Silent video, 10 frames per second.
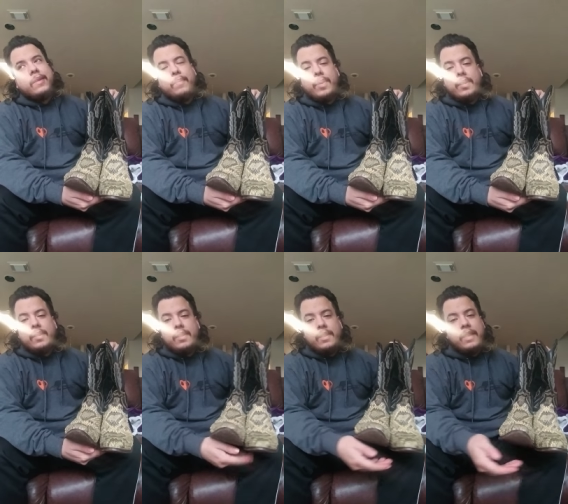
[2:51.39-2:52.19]
But
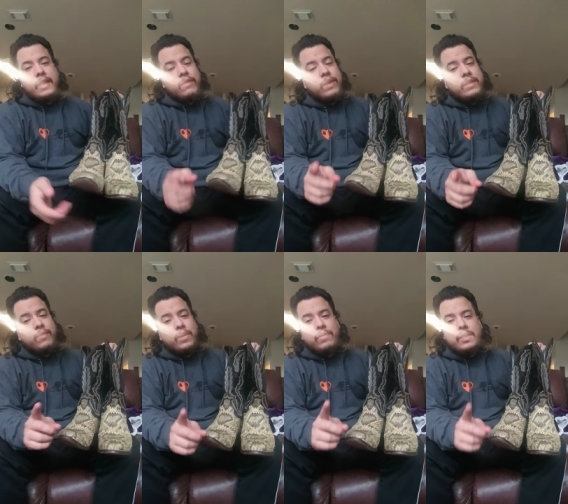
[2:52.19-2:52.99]
the and the reason
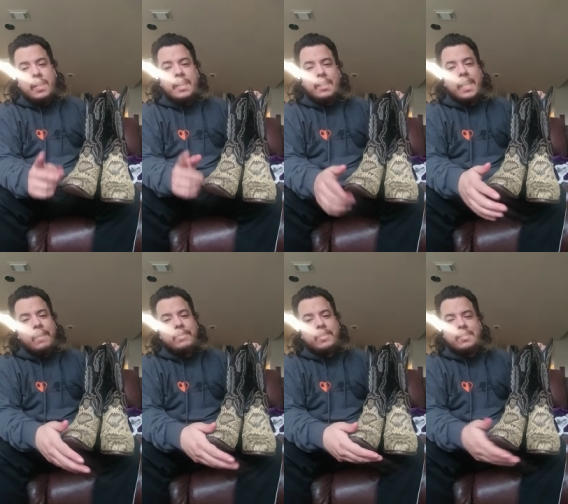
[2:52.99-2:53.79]
one reason I do not like
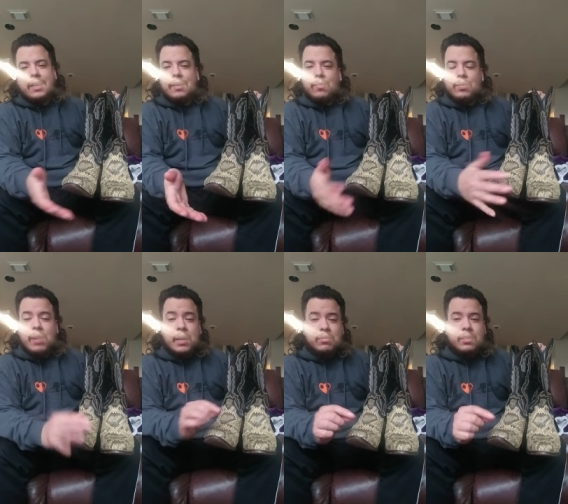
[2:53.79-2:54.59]
them is because with
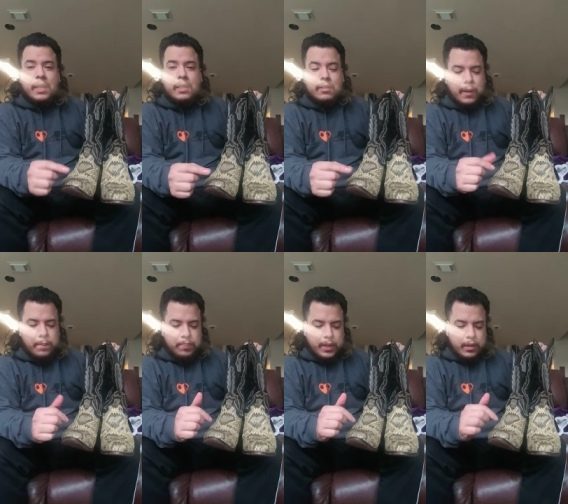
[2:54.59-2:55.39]
rattlesnake
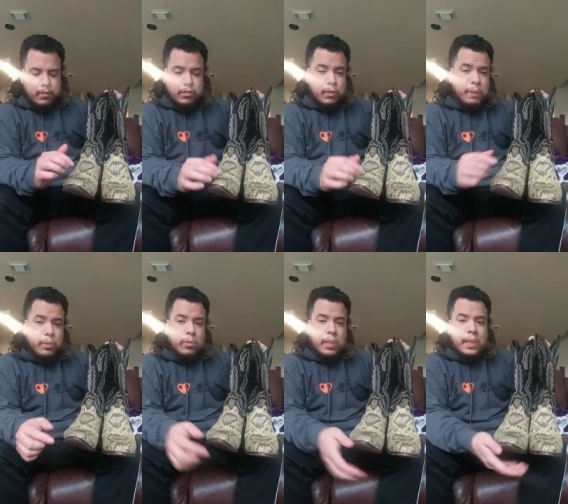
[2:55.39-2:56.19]
some people
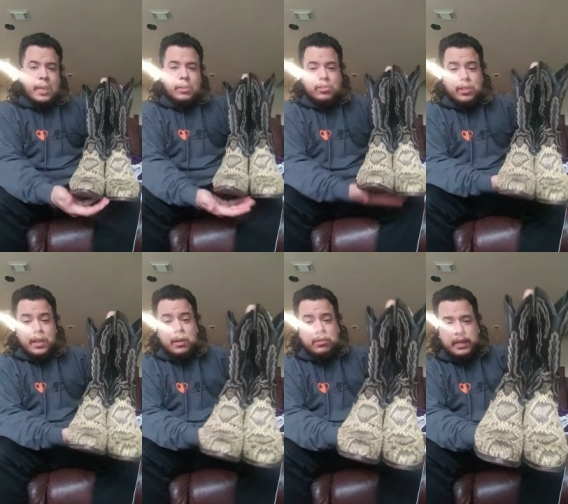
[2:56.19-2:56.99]
don't like how the
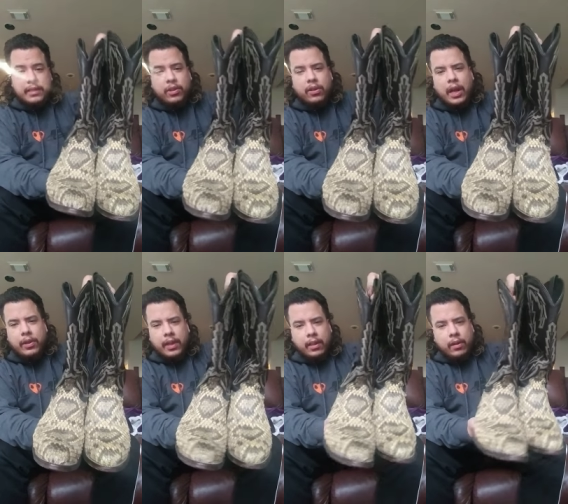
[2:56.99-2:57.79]
scales, they turn out
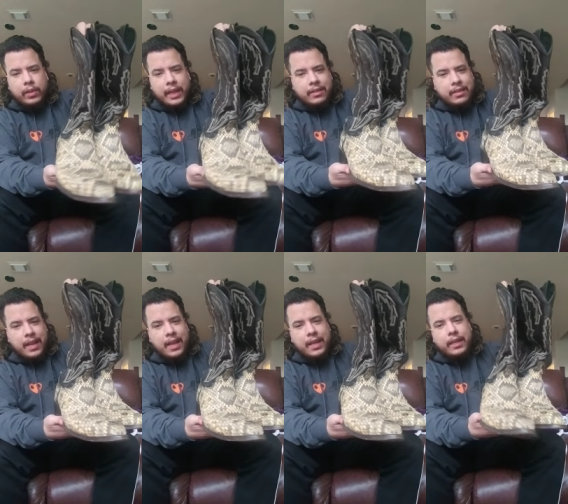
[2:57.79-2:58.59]
yellow, they get
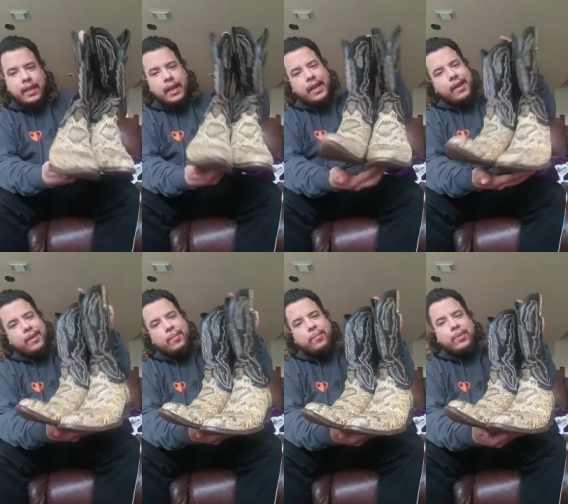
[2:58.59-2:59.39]
tan.
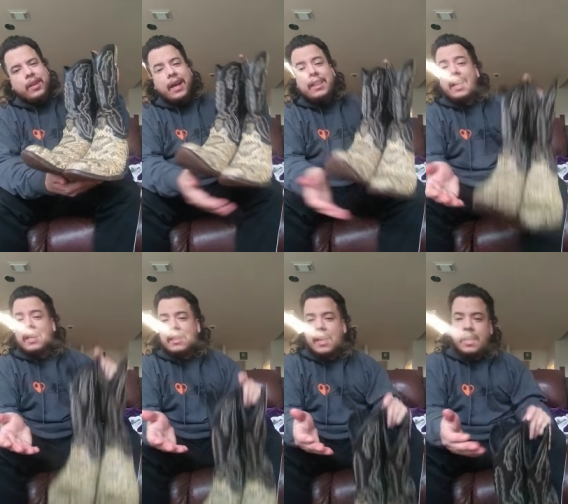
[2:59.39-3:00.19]
But I like
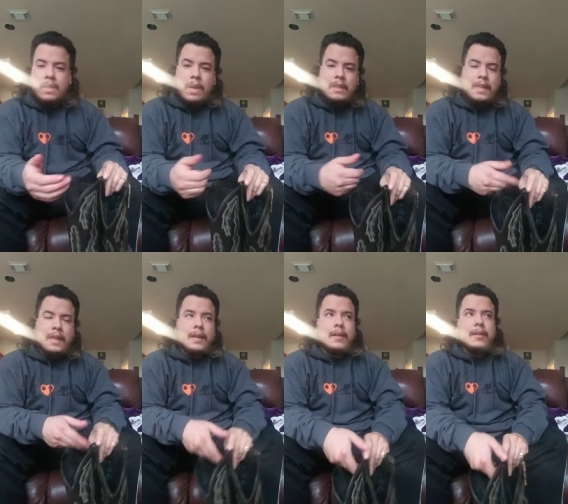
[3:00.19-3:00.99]
that. You know, I
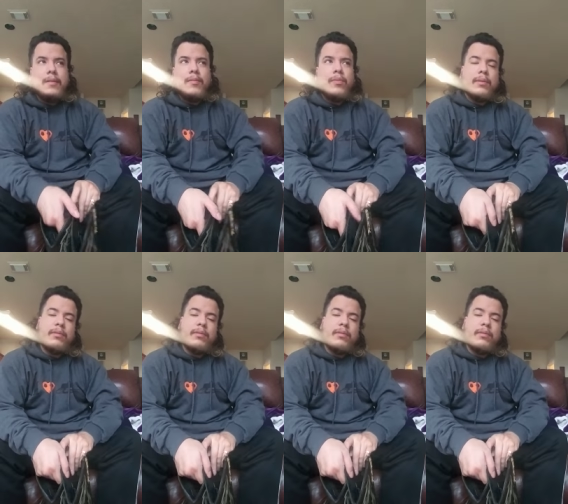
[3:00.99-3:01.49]
think when the